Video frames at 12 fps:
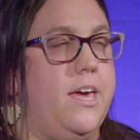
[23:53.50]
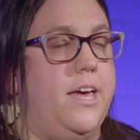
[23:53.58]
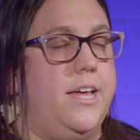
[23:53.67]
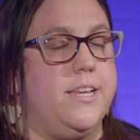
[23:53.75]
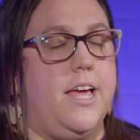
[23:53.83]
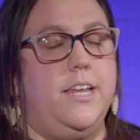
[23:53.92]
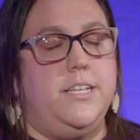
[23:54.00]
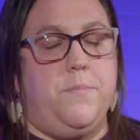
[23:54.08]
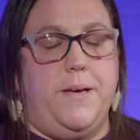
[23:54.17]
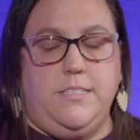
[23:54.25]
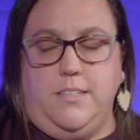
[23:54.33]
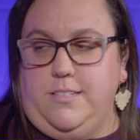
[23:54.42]
uh, kind of
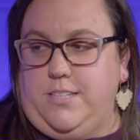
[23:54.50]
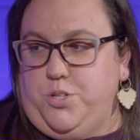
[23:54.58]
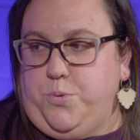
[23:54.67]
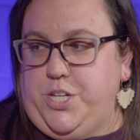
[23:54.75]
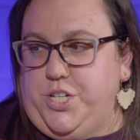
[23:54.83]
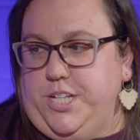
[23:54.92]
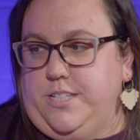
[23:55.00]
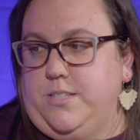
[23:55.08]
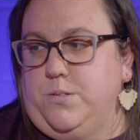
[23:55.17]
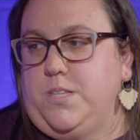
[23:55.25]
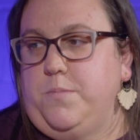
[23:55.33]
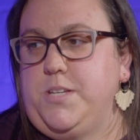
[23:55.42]
depends on the situation.
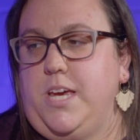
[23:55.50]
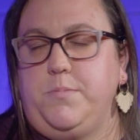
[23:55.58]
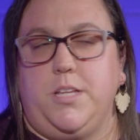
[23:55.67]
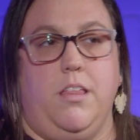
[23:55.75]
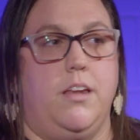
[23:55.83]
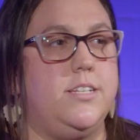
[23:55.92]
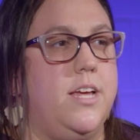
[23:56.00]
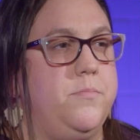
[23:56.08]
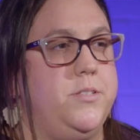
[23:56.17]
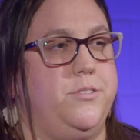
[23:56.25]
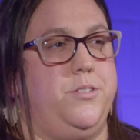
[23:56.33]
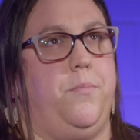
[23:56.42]
So sometimes, a lot of
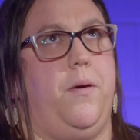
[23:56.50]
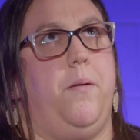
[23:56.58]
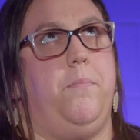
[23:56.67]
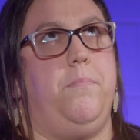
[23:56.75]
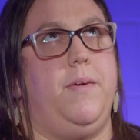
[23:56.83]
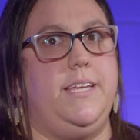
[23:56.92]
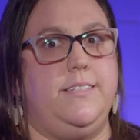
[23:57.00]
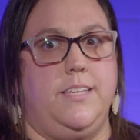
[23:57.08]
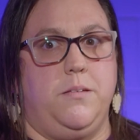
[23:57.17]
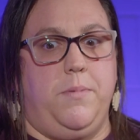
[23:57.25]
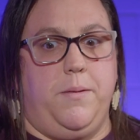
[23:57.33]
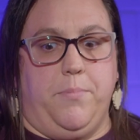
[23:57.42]
times, there's some
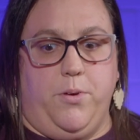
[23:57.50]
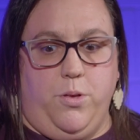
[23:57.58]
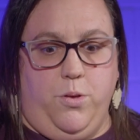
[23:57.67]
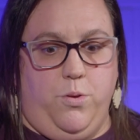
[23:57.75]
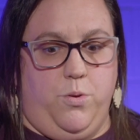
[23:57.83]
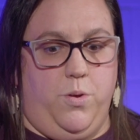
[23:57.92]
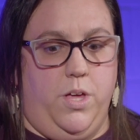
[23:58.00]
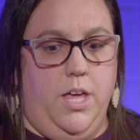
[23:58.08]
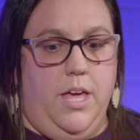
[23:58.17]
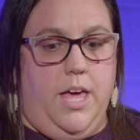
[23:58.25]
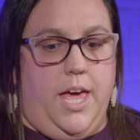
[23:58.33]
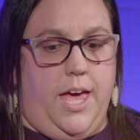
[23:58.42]
amazing people who
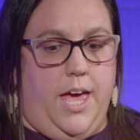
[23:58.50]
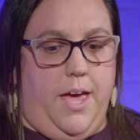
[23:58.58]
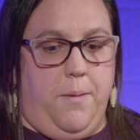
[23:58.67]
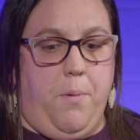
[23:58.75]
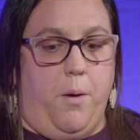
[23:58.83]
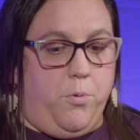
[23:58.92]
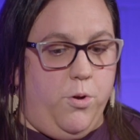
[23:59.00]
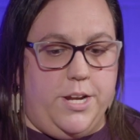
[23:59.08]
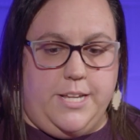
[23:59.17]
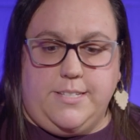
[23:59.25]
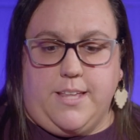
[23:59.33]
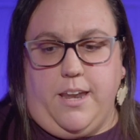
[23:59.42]
uh,
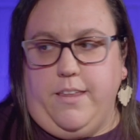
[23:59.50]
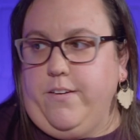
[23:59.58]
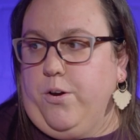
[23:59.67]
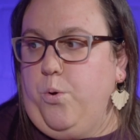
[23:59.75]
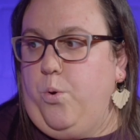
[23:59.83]
popcorn is kind of their